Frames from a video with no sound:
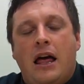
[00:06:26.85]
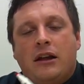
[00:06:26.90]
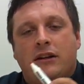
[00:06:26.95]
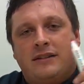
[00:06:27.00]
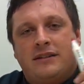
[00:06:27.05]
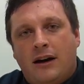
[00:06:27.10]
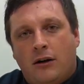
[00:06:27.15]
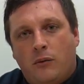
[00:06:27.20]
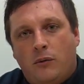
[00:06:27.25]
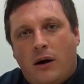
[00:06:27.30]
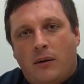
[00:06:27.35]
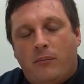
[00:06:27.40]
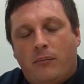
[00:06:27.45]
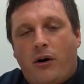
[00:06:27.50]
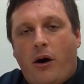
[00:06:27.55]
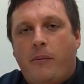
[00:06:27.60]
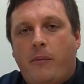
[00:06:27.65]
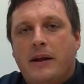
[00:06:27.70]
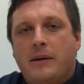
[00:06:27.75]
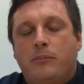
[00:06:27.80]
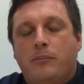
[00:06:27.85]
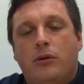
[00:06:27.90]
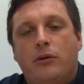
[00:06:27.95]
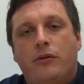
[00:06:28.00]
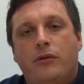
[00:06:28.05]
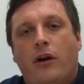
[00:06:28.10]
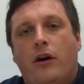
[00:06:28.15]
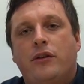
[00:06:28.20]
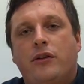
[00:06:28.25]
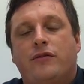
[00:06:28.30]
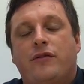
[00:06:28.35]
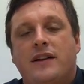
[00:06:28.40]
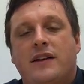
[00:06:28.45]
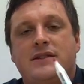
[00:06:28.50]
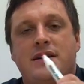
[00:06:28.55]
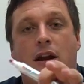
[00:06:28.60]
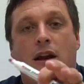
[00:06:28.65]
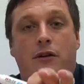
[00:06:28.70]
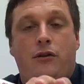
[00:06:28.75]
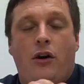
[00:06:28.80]
Sell one property, put those
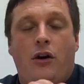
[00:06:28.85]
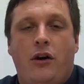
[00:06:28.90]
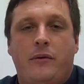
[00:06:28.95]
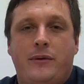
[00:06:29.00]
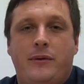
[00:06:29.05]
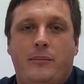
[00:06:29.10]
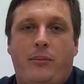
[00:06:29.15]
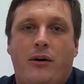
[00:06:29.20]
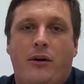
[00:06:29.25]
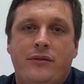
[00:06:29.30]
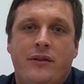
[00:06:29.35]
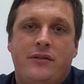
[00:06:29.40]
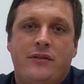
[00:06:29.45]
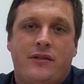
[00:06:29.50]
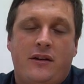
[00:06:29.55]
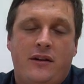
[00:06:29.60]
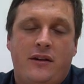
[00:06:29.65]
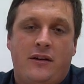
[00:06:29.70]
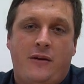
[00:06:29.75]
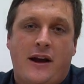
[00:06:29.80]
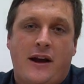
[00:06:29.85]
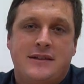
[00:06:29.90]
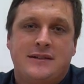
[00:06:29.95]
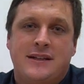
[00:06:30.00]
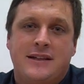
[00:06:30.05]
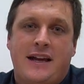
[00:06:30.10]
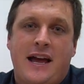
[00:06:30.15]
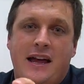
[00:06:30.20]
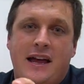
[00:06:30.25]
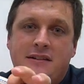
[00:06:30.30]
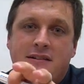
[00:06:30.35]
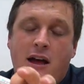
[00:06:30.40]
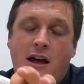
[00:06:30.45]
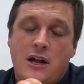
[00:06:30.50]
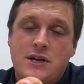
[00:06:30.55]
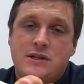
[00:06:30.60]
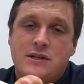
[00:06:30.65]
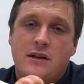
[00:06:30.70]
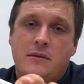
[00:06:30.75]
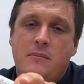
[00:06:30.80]
funds in a term deposit so you actually can't
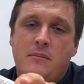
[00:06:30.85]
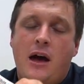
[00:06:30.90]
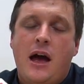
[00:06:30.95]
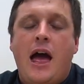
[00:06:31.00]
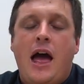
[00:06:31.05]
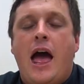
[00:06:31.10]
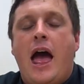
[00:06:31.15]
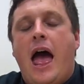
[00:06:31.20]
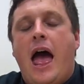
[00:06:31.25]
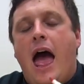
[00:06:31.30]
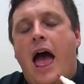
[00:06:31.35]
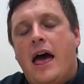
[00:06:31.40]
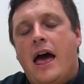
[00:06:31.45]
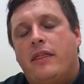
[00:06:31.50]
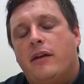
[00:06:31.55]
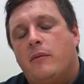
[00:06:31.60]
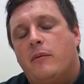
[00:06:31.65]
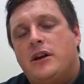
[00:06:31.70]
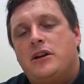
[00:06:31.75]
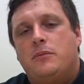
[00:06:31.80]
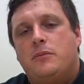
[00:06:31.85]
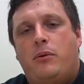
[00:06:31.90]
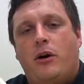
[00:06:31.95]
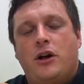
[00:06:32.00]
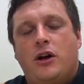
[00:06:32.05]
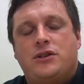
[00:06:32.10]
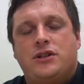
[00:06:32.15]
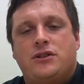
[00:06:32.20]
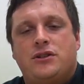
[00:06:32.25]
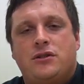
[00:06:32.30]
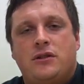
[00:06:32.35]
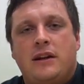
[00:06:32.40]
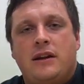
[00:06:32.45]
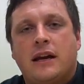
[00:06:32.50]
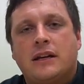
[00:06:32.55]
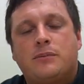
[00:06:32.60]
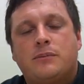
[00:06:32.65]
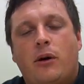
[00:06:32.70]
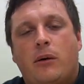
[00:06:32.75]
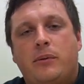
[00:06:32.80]
touch them. And then when you purchase your
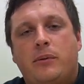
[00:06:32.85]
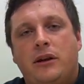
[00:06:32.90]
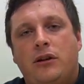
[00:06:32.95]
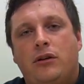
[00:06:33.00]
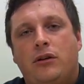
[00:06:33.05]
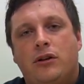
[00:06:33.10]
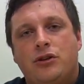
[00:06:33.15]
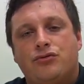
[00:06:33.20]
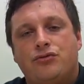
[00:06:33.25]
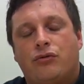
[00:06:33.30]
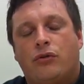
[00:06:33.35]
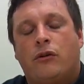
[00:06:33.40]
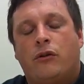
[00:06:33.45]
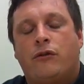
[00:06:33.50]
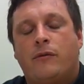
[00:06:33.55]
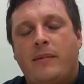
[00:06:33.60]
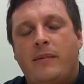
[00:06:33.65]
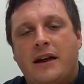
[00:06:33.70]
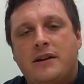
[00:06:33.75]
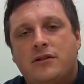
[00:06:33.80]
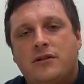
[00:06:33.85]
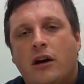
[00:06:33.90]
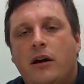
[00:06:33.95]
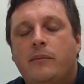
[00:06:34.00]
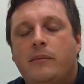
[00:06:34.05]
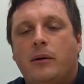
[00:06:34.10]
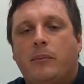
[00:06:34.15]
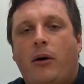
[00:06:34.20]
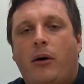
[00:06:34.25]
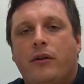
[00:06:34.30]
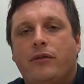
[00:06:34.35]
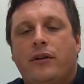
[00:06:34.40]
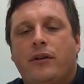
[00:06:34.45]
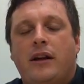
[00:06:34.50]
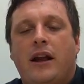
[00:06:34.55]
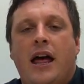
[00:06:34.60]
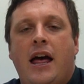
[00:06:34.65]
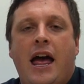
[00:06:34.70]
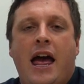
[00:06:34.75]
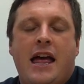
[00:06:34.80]
next property, you can draw from that term
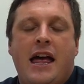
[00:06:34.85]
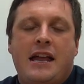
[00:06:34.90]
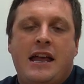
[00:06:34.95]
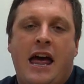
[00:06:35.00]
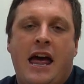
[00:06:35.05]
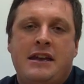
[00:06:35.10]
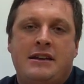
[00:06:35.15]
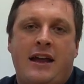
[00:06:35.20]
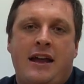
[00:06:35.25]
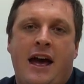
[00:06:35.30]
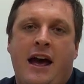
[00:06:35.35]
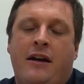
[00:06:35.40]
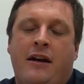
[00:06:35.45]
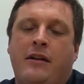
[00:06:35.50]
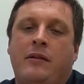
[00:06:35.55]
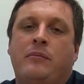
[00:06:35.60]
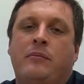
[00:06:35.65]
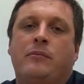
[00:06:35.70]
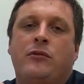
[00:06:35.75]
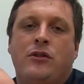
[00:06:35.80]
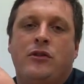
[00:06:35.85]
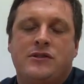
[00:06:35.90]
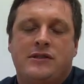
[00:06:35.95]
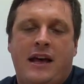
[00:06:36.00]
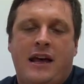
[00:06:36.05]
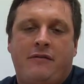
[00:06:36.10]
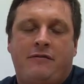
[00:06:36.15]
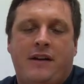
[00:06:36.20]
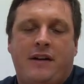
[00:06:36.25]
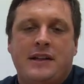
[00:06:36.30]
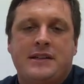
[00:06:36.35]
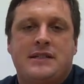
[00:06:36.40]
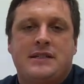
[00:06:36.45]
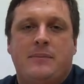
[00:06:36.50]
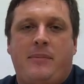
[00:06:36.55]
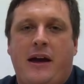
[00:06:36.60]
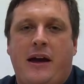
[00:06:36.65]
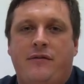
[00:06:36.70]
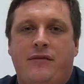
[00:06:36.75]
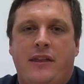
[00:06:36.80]
deposit and down and use that funds
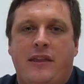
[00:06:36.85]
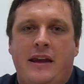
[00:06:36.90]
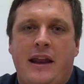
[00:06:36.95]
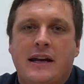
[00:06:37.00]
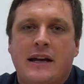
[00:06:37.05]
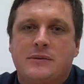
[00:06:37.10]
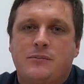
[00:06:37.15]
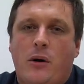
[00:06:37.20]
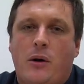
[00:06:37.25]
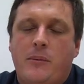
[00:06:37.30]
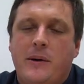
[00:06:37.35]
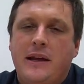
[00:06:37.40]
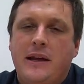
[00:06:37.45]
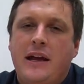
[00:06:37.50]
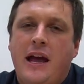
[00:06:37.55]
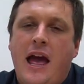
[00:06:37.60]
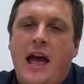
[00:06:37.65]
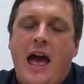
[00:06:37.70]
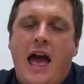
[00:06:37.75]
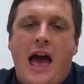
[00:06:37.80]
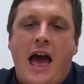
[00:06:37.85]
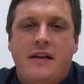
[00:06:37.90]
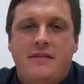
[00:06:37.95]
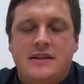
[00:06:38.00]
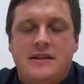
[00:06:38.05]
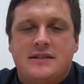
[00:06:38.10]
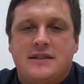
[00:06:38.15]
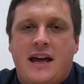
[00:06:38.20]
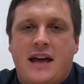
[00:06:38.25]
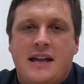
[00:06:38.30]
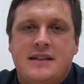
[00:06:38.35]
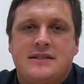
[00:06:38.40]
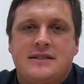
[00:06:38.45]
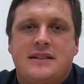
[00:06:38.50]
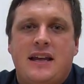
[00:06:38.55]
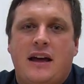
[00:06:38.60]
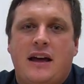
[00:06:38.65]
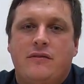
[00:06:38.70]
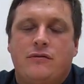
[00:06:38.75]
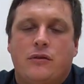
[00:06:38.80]
to pay for the next property. And this can
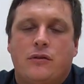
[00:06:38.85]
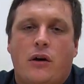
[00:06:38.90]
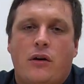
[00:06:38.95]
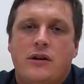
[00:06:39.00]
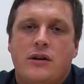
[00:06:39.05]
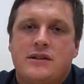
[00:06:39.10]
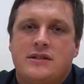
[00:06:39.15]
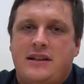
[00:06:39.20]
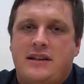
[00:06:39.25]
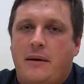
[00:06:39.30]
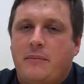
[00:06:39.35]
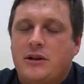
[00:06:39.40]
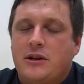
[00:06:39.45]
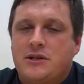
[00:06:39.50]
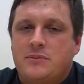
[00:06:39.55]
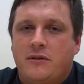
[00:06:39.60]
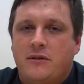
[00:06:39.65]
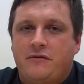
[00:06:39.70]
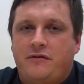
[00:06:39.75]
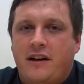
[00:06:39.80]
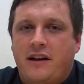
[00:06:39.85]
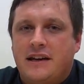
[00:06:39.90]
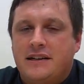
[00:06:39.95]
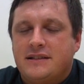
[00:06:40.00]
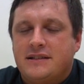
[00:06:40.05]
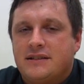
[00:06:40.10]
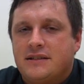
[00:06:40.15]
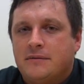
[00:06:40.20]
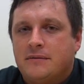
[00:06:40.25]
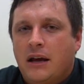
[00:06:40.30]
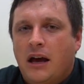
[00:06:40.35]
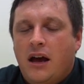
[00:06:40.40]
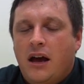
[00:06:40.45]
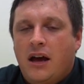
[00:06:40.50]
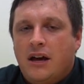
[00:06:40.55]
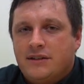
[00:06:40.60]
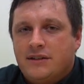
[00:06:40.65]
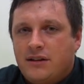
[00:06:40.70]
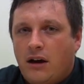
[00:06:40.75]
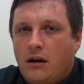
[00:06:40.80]
save loan establishment fees.
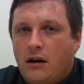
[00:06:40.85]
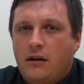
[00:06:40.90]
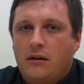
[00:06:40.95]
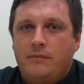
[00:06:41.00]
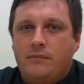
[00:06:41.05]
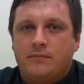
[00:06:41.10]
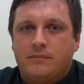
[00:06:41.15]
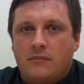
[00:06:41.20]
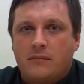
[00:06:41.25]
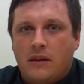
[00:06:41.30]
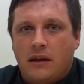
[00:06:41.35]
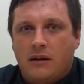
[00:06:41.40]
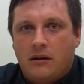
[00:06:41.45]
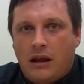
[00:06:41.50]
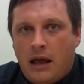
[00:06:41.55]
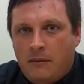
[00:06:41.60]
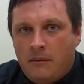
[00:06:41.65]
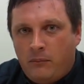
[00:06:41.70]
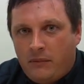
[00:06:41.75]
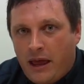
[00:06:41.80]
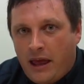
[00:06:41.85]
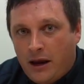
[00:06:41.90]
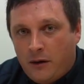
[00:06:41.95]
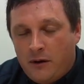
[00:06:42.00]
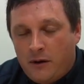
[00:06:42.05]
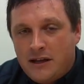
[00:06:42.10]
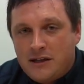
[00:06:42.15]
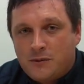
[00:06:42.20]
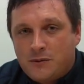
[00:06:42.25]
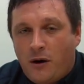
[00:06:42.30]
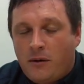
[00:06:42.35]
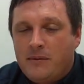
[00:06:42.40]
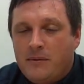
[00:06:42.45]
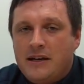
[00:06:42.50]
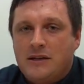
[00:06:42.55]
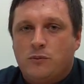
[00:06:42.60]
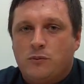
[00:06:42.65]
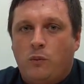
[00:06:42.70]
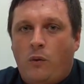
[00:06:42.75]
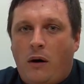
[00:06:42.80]
So an equity swap
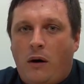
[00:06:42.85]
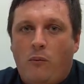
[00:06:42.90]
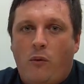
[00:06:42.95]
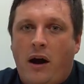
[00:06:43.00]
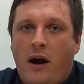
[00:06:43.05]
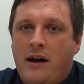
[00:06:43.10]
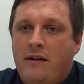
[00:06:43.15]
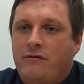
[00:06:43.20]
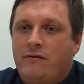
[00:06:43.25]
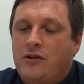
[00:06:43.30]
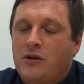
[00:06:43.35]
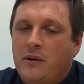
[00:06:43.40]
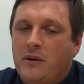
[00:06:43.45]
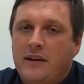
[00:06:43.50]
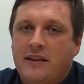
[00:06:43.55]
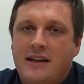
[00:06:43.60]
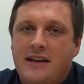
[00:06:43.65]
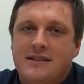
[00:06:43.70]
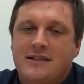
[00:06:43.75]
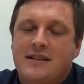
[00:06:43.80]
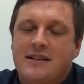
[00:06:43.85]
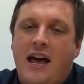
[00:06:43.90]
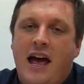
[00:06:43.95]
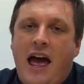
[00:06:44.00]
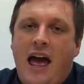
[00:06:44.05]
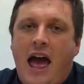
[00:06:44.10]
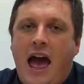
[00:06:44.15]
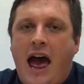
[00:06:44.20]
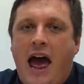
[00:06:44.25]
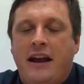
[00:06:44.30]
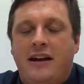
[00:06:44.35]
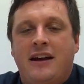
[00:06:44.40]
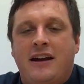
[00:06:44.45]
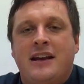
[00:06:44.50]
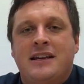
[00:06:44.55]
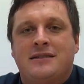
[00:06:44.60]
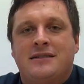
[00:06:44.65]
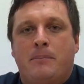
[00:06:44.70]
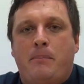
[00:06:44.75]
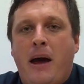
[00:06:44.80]
is one way of doing this, and
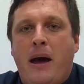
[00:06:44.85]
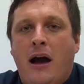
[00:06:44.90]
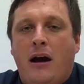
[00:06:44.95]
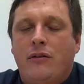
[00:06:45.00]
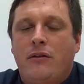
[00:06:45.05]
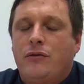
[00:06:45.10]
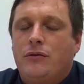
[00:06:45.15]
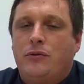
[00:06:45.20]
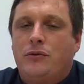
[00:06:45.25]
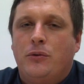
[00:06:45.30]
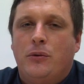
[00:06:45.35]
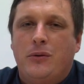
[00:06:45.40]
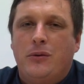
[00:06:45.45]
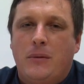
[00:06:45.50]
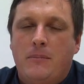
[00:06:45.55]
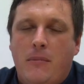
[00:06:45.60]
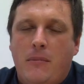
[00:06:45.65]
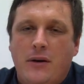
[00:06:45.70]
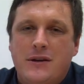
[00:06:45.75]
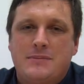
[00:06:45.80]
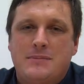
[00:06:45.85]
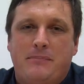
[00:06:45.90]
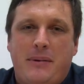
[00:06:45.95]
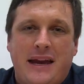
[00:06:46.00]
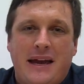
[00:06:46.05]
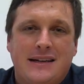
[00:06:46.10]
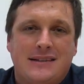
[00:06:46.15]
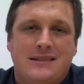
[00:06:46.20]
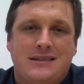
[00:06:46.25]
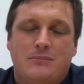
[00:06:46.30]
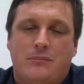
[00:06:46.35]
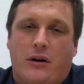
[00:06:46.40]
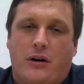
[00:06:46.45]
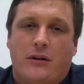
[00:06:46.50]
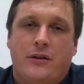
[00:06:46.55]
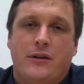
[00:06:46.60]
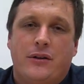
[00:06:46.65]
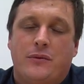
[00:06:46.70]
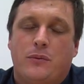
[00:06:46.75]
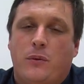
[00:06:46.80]
it is a powerful tool that most banks and
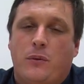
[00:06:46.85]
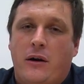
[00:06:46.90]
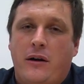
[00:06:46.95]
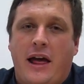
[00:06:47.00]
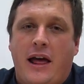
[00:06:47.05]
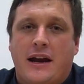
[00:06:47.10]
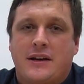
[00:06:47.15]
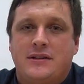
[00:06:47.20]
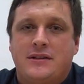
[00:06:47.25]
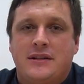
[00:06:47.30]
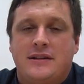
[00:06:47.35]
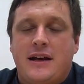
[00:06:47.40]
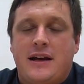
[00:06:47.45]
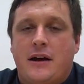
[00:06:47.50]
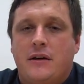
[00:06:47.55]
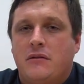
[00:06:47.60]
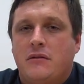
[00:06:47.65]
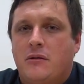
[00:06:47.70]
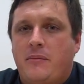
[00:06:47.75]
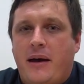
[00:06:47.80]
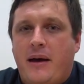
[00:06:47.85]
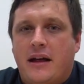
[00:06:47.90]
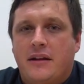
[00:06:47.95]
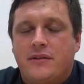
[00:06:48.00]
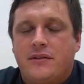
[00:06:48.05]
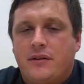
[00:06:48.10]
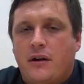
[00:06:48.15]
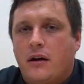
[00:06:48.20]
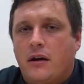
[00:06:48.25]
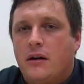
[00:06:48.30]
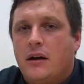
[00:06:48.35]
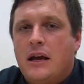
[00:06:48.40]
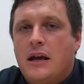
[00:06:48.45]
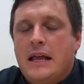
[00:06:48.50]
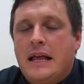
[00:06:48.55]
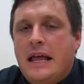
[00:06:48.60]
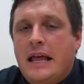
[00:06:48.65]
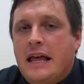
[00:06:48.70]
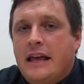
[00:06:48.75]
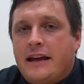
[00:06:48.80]
brokers won't actually tell you about. So
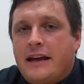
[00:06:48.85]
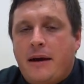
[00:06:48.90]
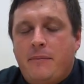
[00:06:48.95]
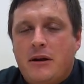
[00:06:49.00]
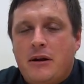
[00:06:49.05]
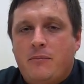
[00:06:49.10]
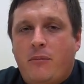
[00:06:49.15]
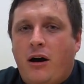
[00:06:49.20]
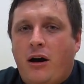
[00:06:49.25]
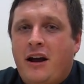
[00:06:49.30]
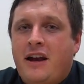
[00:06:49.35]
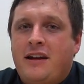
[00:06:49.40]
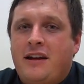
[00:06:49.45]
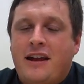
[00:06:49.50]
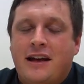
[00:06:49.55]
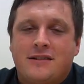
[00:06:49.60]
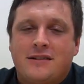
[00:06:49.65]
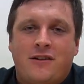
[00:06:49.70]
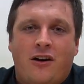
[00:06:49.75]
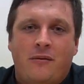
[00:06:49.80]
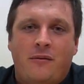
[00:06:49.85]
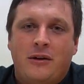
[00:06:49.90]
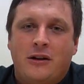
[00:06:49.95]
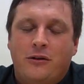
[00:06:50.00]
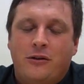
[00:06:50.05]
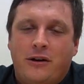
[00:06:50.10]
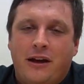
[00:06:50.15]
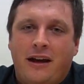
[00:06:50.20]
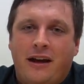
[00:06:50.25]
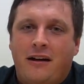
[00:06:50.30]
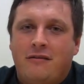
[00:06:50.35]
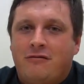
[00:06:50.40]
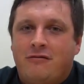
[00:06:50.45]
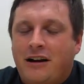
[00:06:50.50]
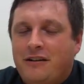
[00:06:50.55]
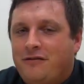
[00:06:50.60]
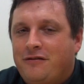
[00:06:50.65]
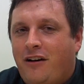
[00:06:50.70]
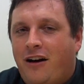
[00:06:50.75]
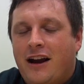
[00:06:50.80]
keep it in mind next time you're looking at
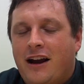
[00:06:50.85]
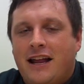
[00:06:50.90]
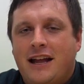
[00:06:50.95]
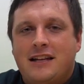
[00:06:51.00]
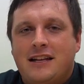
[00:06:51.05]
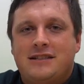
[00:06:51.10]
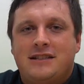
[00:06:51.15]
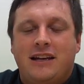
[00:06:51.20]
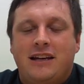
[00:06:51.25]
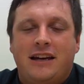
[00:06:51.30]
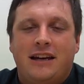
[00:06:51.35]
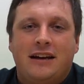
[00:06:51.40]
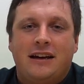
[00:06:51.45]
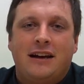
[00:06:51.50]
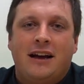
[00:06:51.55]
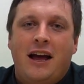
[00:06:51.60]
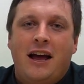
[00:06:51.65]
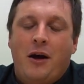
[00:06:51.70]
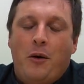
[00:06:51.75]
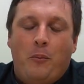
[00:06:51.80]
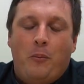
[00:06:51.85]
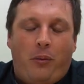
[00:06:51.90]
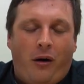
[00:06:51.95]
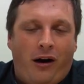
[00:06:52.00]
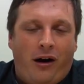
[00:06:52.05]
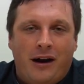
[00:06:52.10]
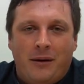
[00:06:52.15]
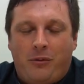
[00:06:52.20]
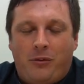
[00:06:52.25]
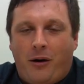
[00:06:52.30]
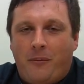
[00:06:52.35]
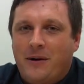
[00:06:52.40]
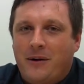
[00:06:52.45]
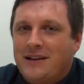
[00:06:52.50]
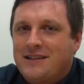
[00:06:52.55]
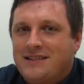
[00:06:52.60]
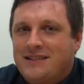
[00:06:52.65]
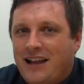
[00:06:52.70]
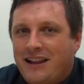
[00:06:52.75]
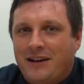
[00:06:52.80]
refinancing, buying
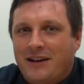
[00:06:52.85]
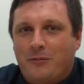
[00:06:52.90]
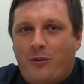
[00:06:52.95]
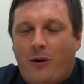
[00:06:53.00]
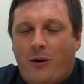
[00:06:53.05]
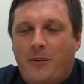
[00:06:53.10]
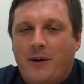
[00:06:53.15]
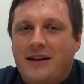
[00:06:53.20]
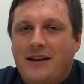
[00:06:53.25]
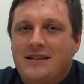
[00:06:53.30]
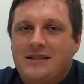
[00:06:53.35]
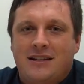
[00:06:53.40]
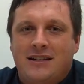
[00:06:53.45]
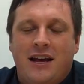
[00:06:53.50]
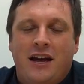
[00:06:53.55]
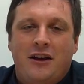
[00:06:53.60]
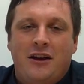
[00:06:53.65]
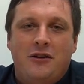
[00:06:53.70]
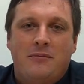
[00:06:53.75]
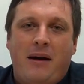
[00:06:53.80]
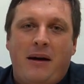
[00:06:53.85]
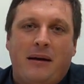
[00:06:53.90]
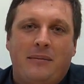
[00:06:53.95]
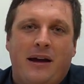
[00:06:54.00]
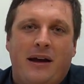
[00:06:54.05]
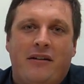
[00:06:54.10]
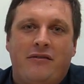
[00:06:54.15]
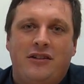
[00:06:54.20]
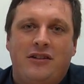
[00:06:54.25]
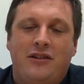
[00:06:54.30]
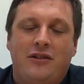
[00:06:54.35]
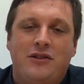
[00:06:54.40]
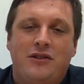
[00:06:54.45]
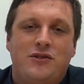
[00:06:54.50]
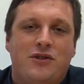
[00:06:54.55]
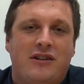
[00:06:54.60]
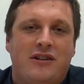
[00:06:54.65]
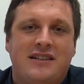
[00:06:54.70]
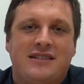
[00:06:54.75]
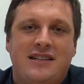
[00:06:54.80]
properties, selling properties, you may be able to
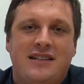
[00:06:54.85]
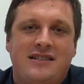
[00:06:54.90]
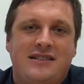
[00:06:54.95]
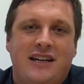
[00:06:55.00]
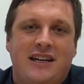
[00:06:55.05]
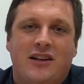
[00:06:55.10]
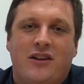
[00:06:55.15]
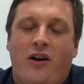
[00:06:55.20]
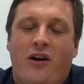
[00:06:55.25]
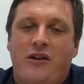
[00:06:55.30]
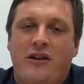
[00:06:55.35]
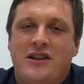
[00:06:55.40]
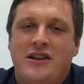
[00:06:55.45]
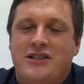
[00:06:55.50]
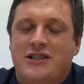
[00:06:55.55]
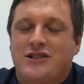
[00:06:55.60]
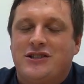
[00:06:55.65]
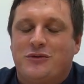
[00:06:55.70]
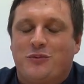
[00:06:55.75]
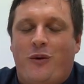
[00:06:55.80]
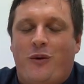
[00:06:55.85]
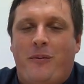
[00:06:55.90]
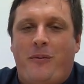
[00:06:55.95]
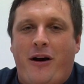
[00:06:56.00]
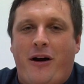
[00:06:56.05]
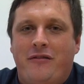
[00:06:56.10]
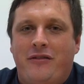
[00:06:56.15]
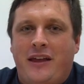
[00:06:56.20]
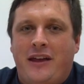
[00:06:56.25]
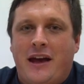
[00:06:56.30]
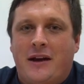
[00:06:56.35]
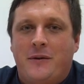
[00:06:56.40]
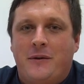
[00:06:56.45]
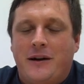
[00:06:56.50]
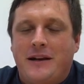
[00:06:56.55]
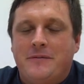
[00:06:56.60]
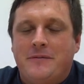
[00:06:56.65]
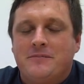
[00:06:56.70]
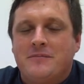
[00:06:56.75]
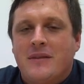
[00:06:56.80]
use your existing loan and just swap over the
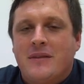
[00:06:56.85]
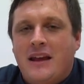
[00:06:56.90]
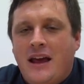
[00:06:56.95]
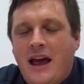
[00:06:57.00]
equity.